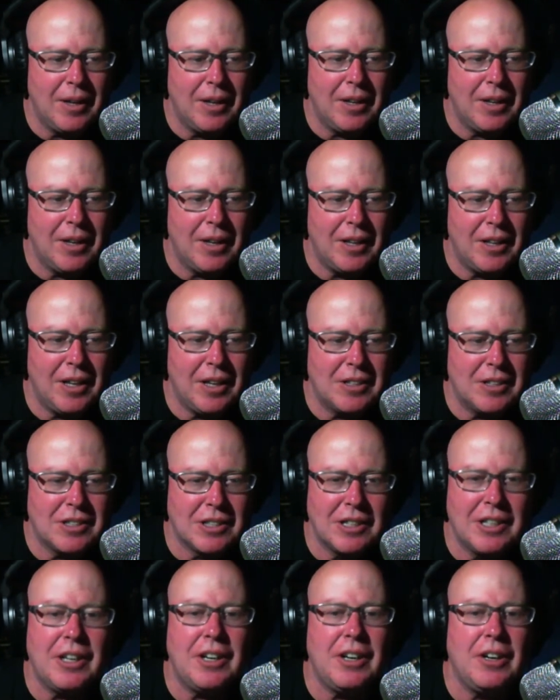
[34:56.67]

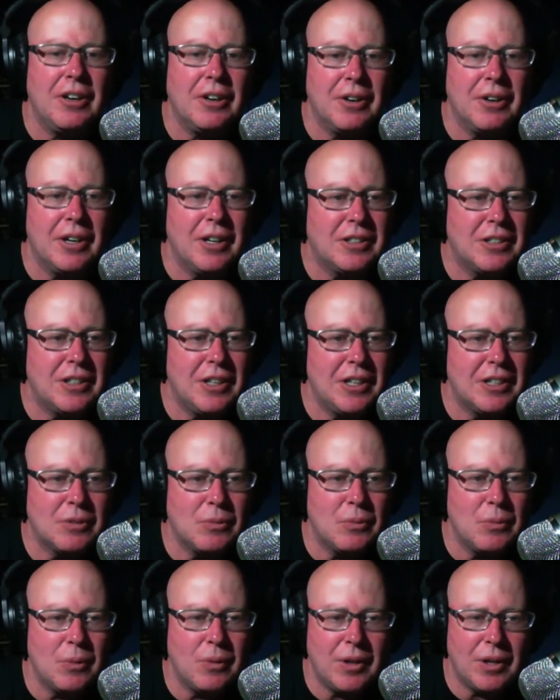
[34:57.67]
It's linear.
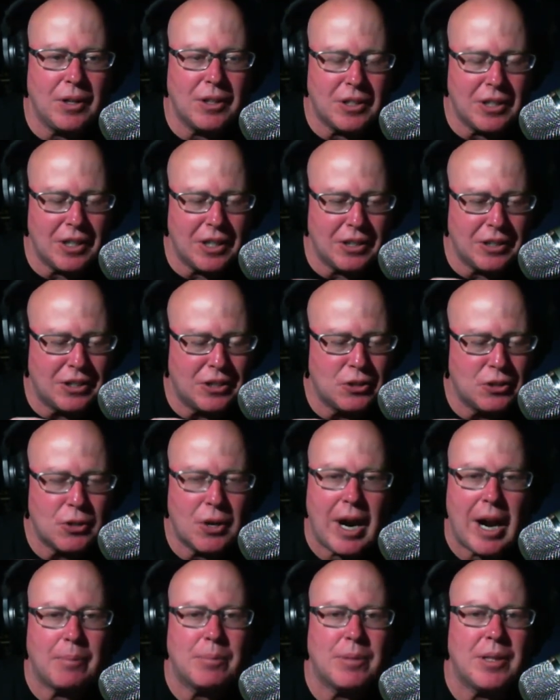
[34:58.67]
It's
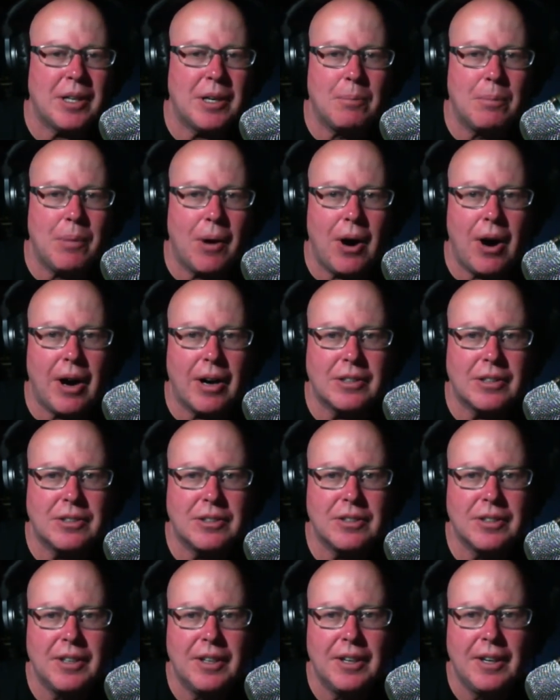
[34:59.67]
trapped in a
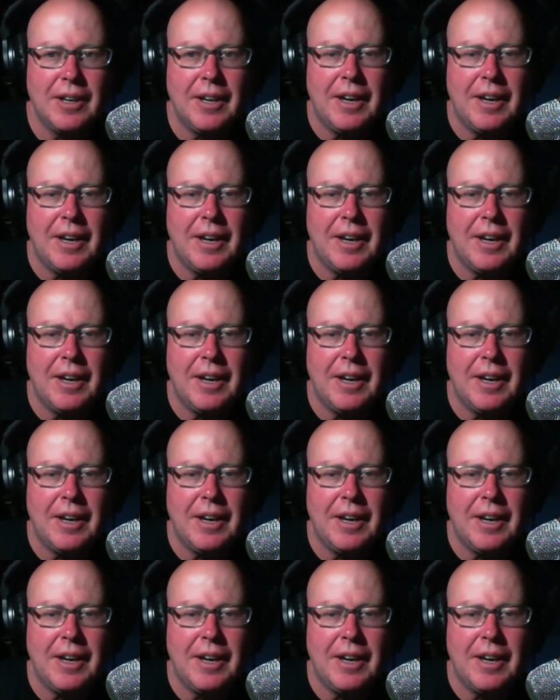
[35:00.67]
box,